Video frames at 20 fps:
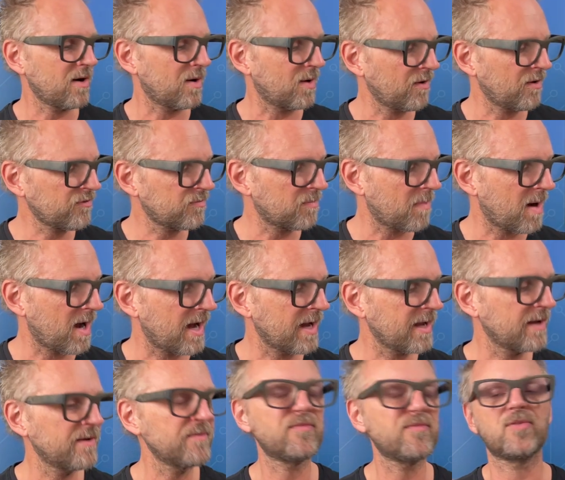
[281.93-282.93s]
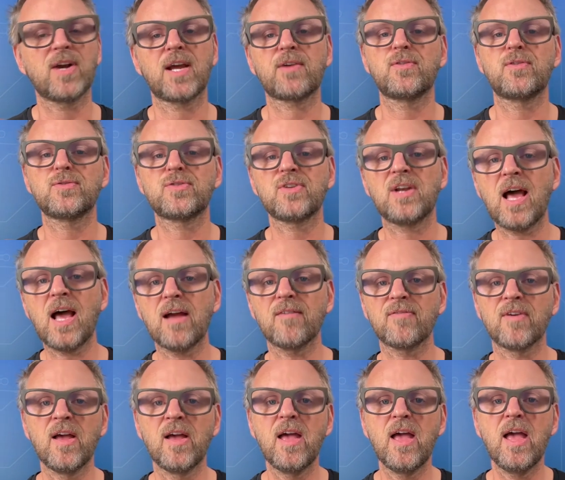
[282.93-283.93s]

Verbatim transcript: of my Rack Fusion Live.